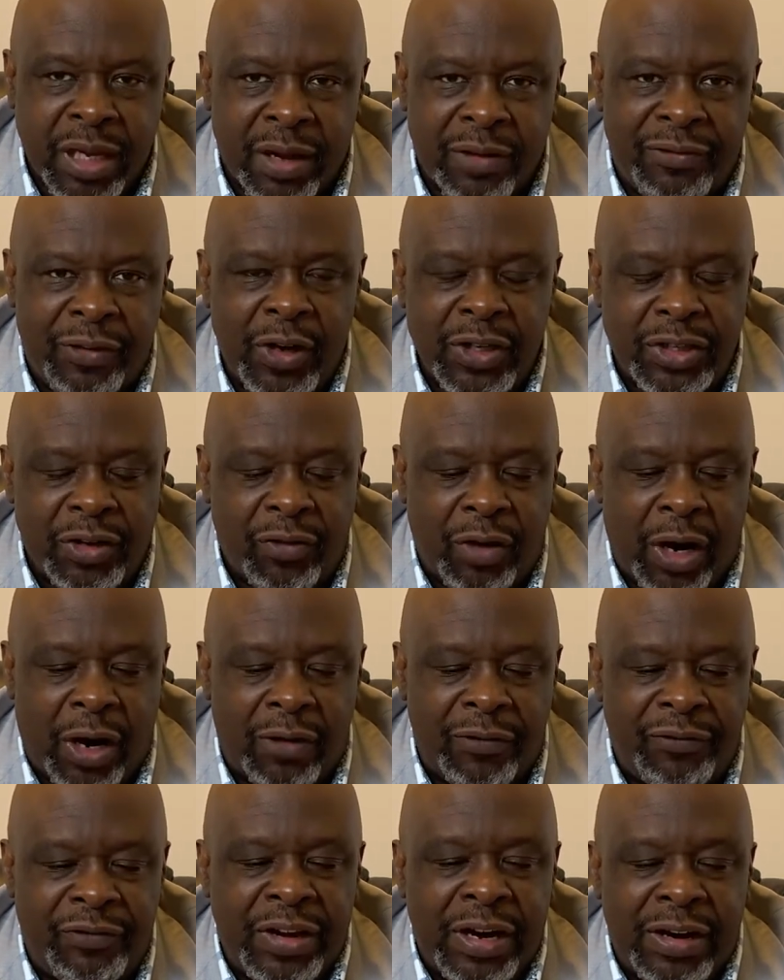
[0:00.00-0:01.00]
First of
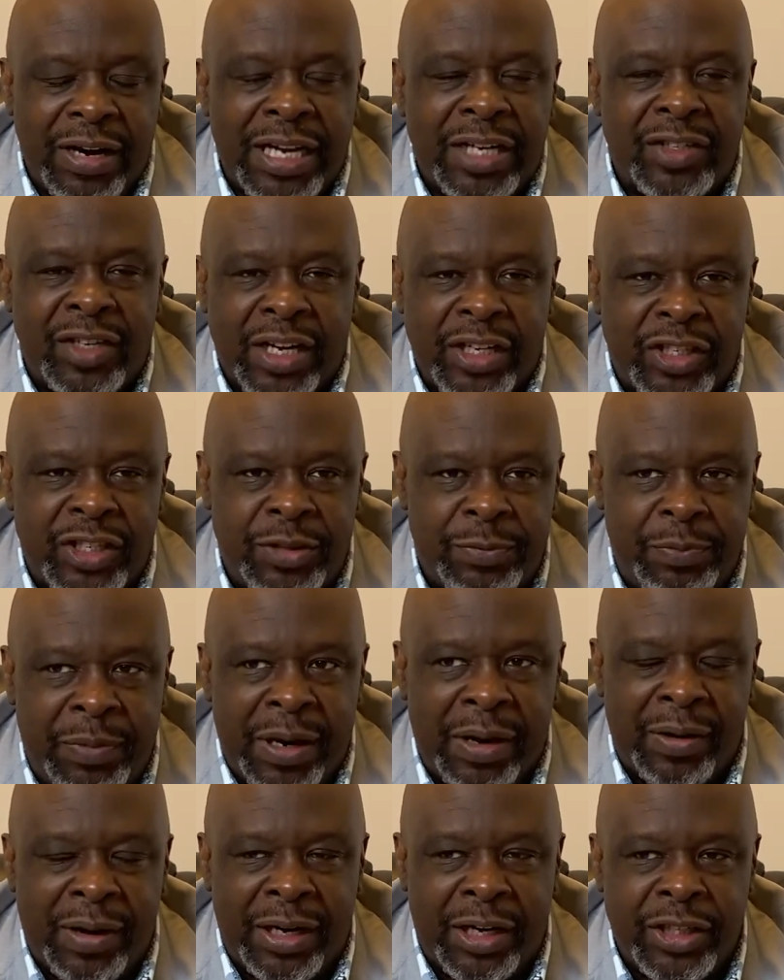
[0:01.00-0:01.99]
all, fear is a
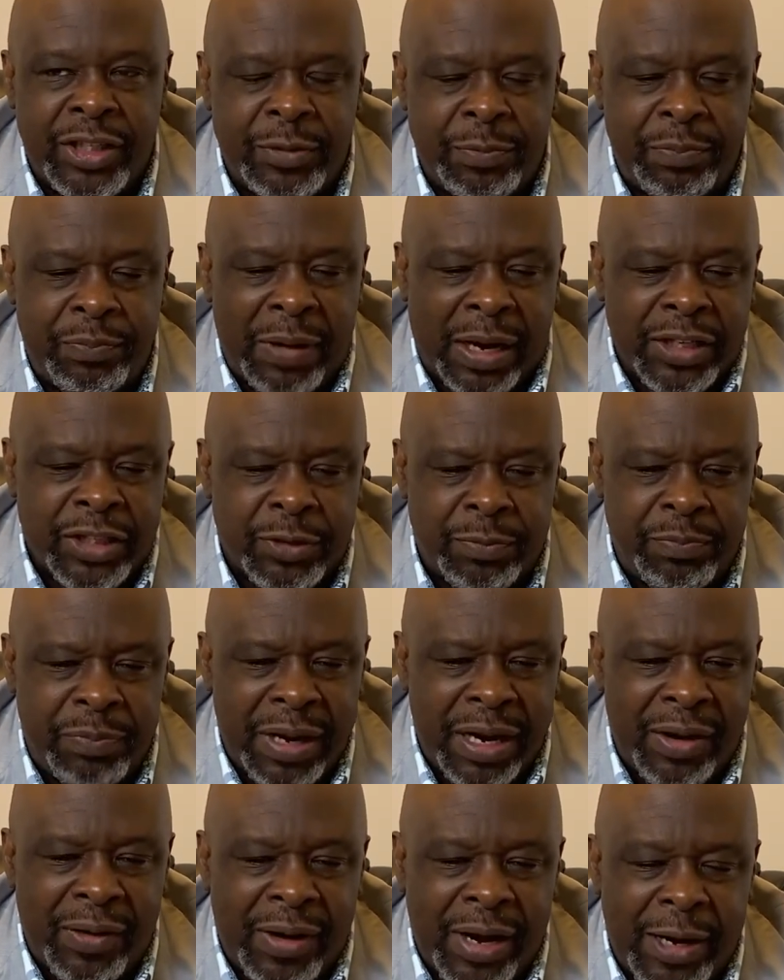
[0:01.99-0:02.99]
spirit. A, a
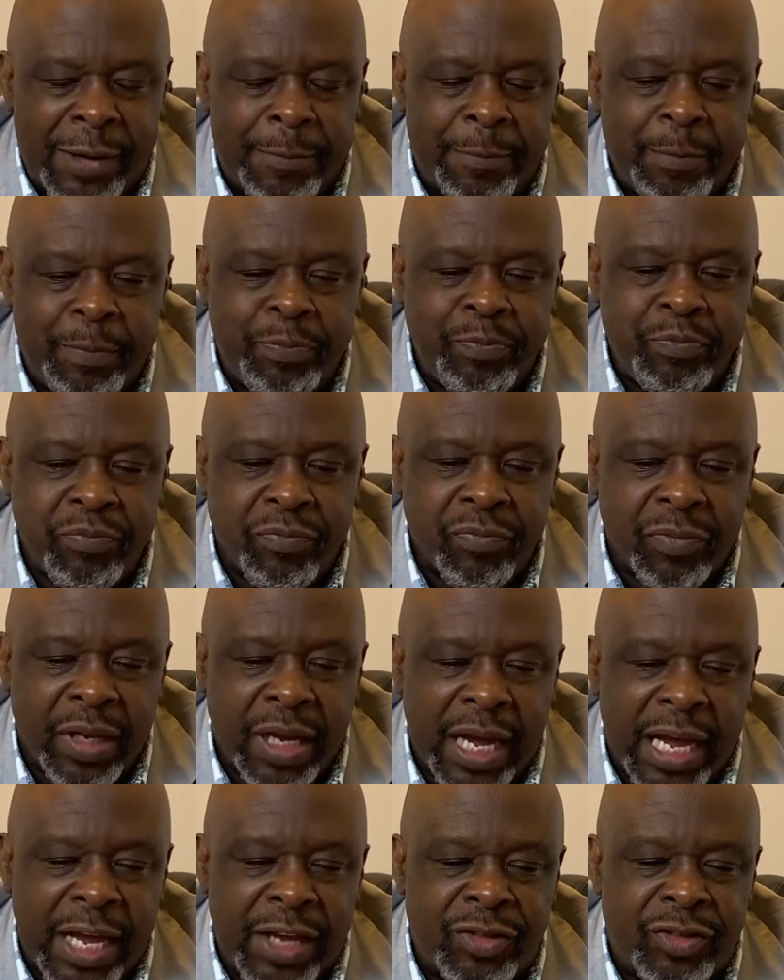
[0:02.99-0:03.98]
spirit
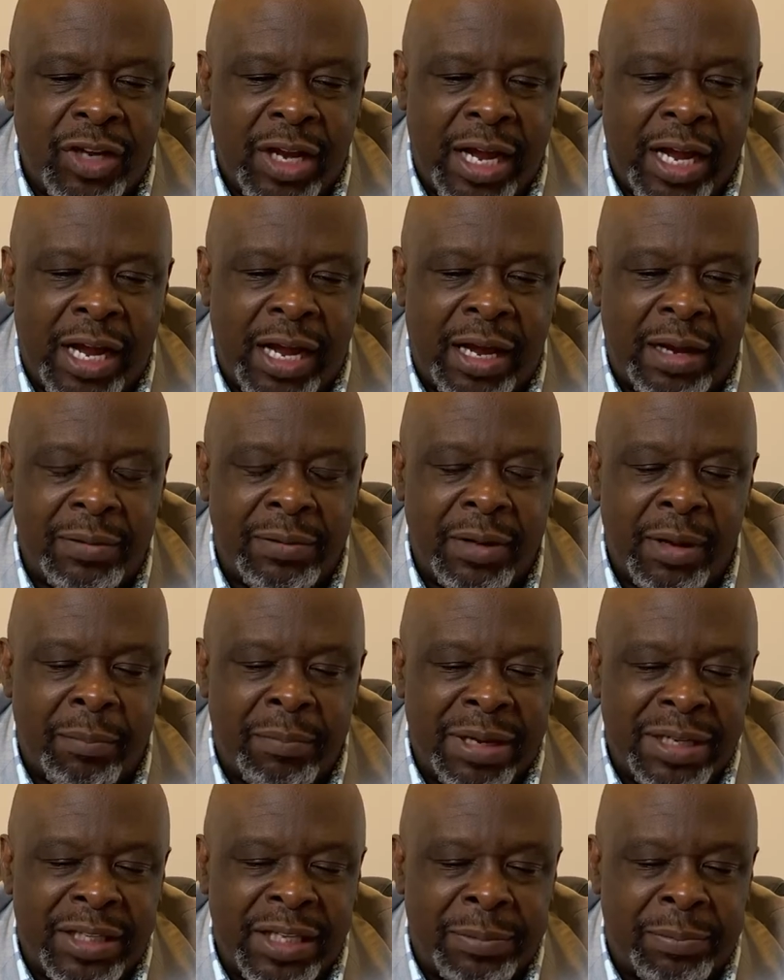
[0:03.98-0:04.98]
is, uh,
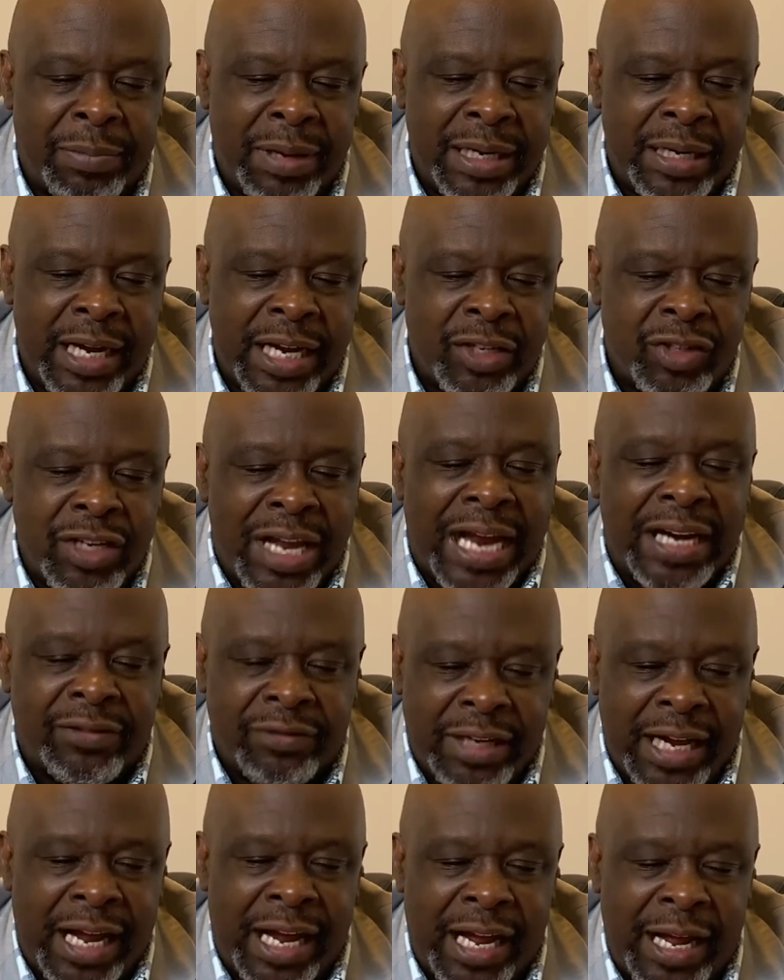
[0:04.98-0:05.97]
but, but is not
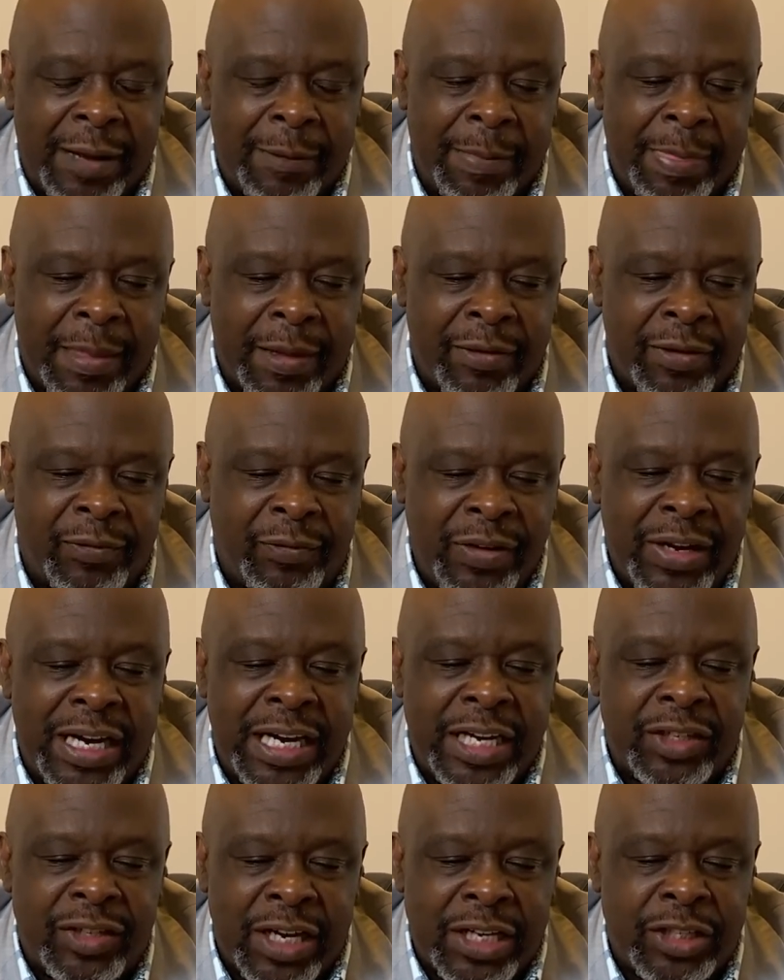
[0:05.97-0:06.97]
of God. Fear
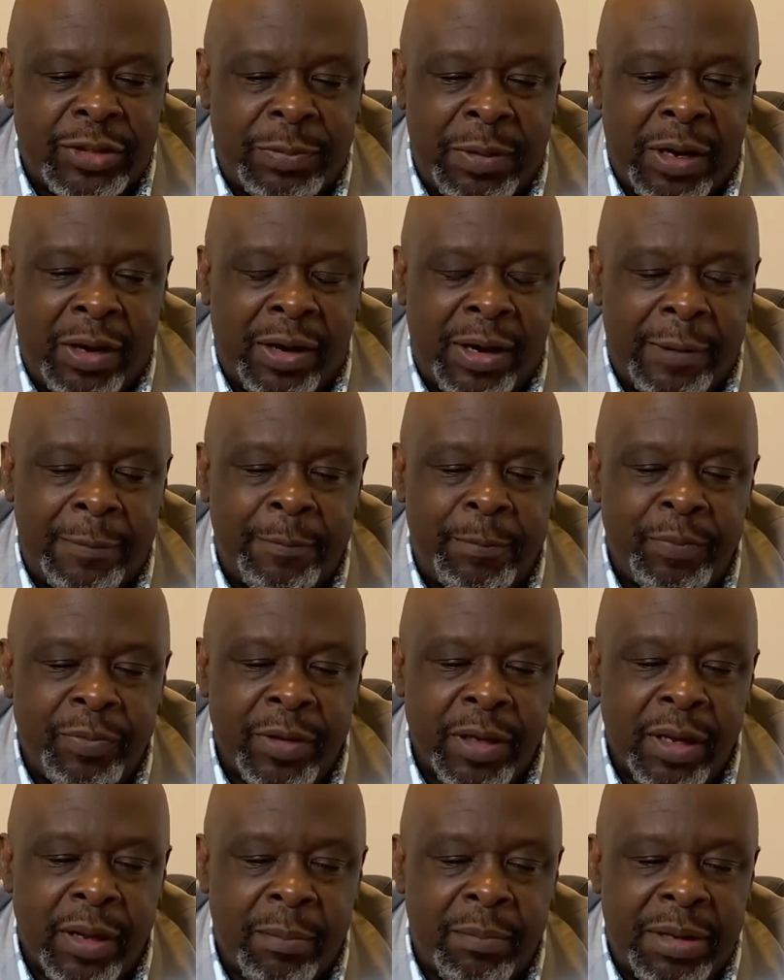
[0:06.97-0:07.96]
is a spirit,
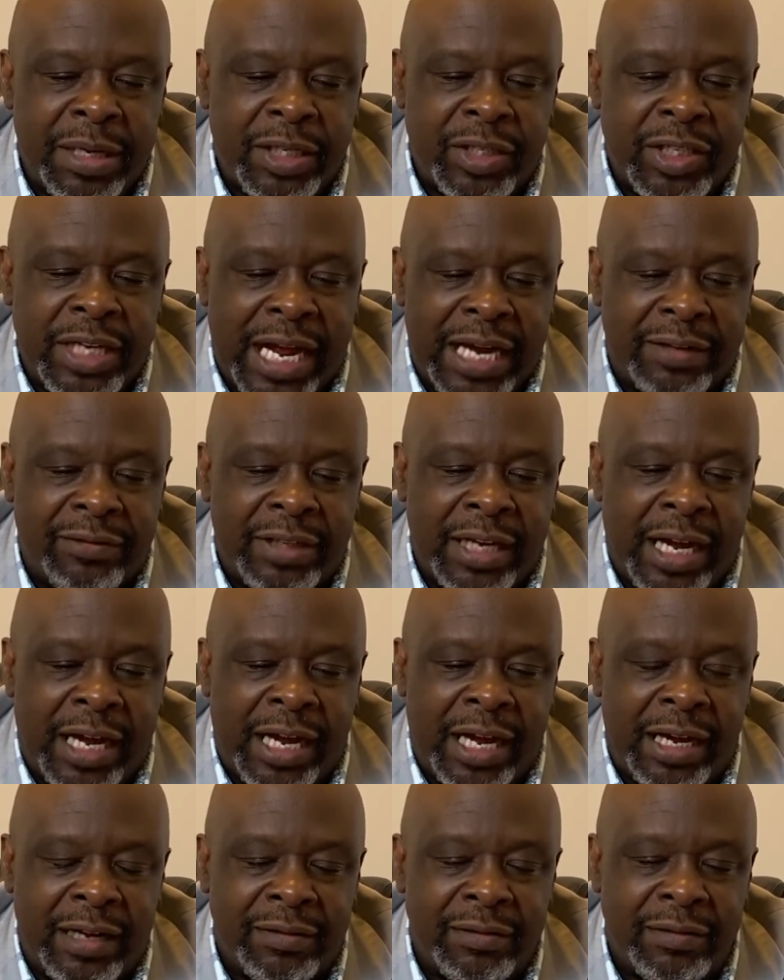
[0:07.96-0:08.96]
but it's not of
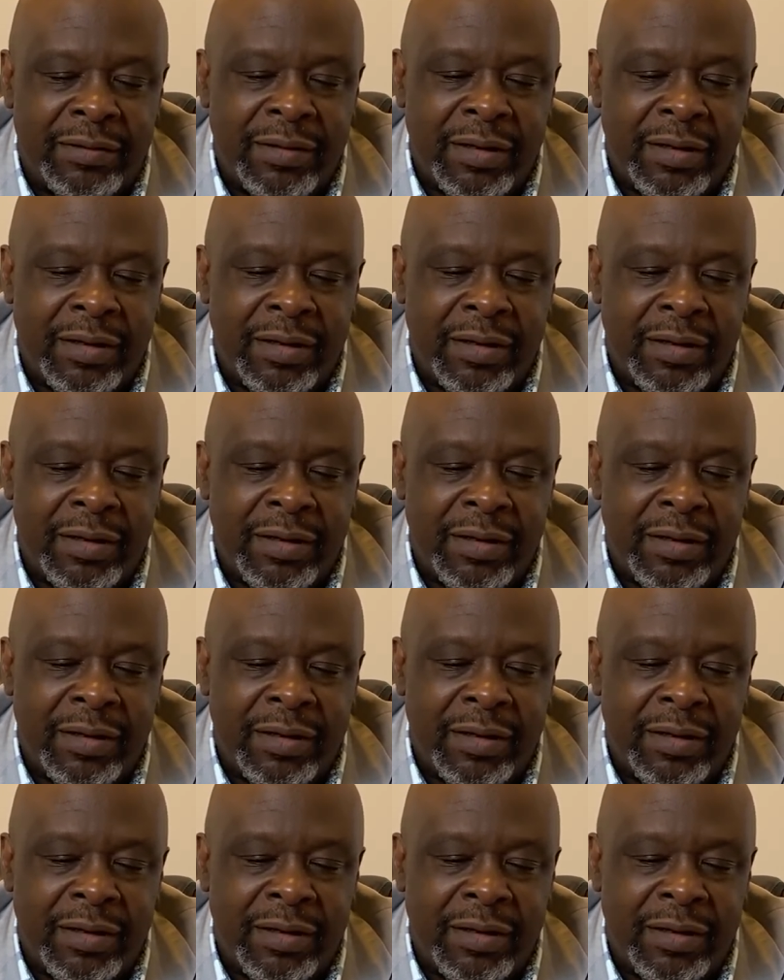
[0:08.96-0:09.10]
God.